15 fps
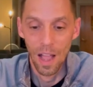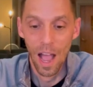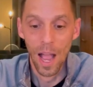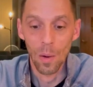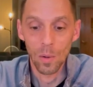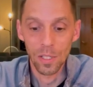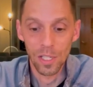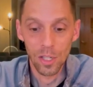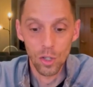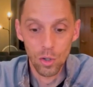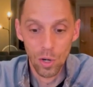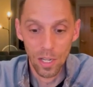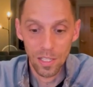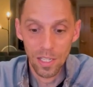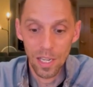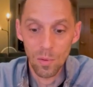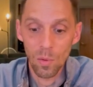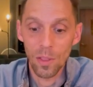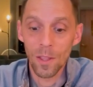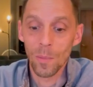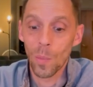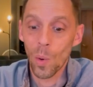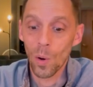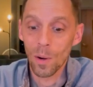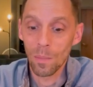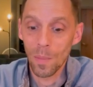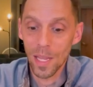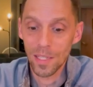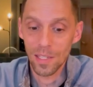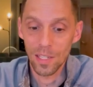I was entrusted with important
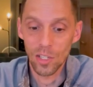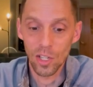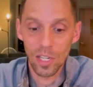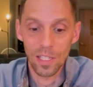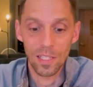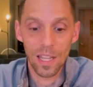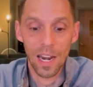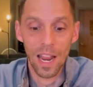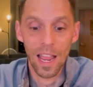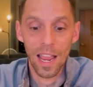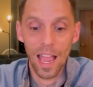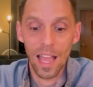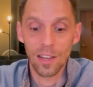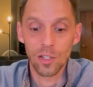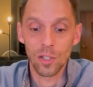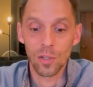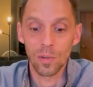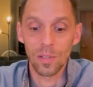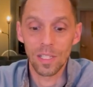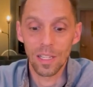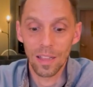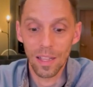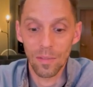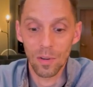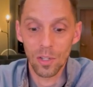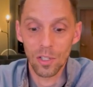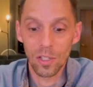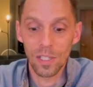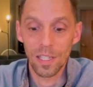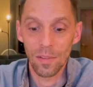messages that I had to deliver
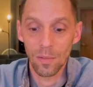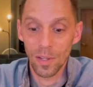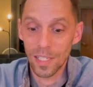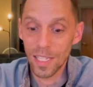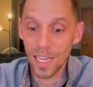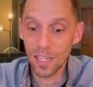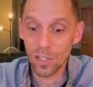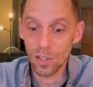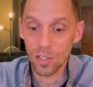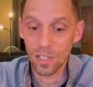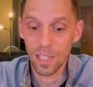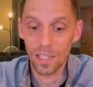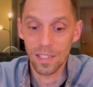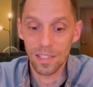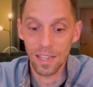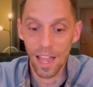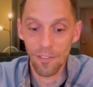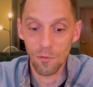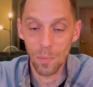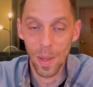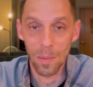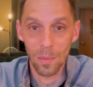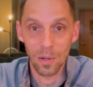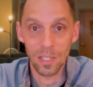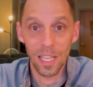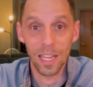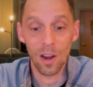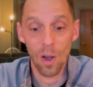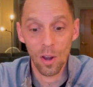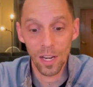to different teachers and staff members,
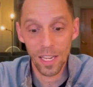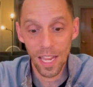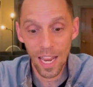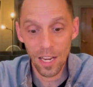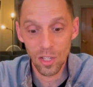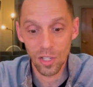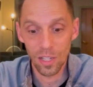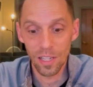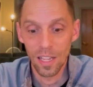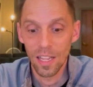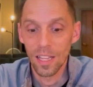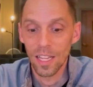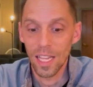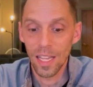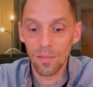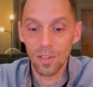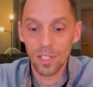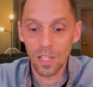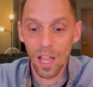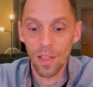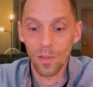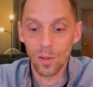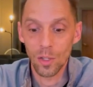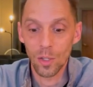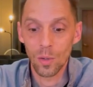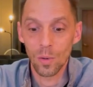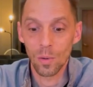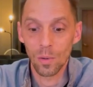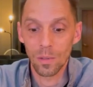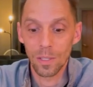and on occasion, even to other
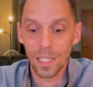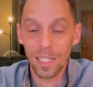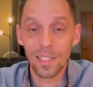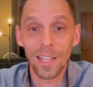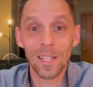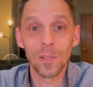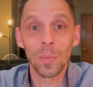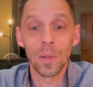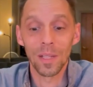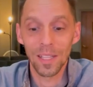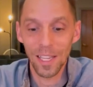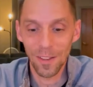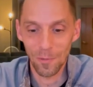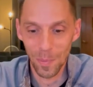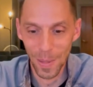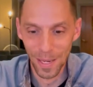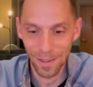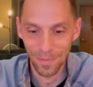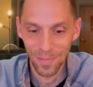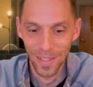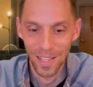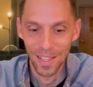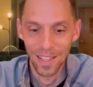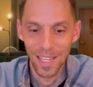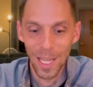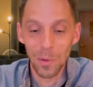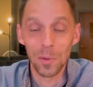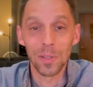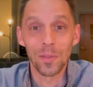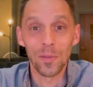schools." He says, "Believe me, it
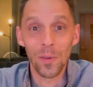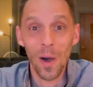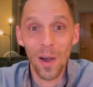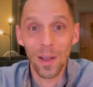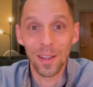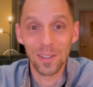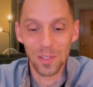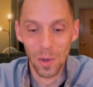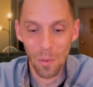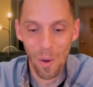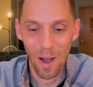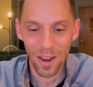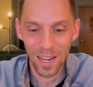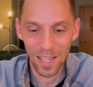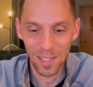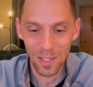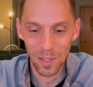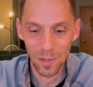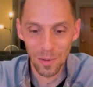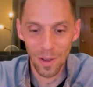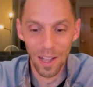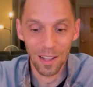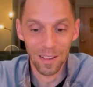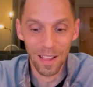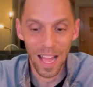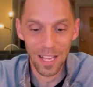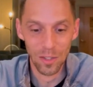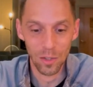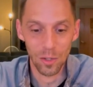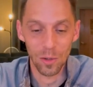was fun to walk into a
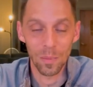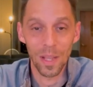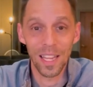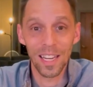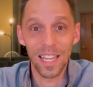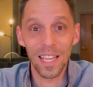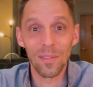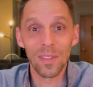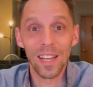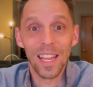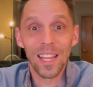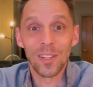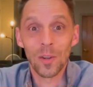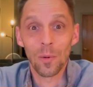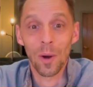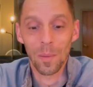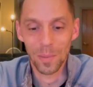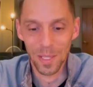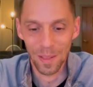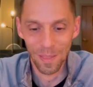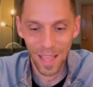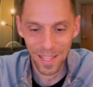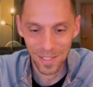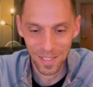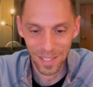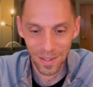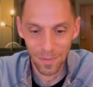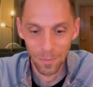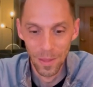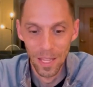classroom and even interrupt a
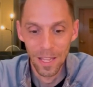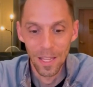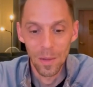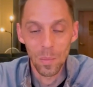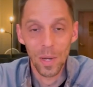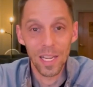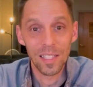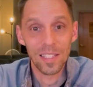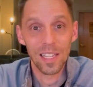lesson." But he